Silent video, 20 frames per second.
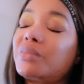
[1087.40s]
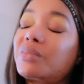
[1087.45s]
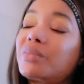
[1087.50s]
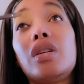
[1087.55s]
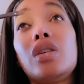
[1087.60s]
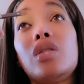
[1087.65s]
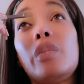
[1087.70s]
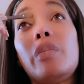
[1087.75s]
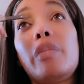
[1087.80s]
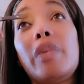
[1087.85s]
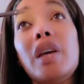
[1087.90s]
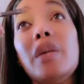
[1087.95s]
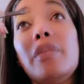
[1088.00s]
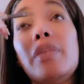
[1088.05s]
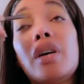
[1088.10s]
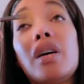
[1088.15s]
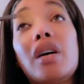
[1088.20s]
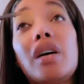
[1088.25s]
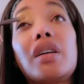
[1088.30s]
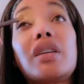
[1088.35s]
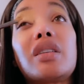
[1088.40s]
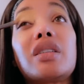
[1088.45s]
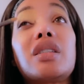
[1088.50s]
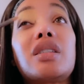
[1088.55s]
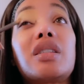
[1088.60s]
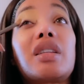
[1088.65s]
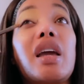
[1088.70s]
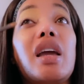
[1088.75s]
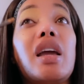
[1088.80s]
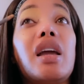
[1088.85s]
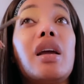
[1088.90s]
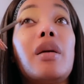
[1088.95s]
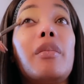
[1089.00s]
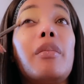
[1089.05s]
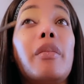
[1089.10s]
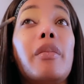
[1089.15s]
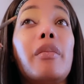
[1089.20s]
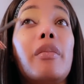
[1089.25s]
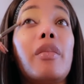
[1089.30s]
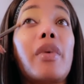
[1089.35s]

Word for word: do people understand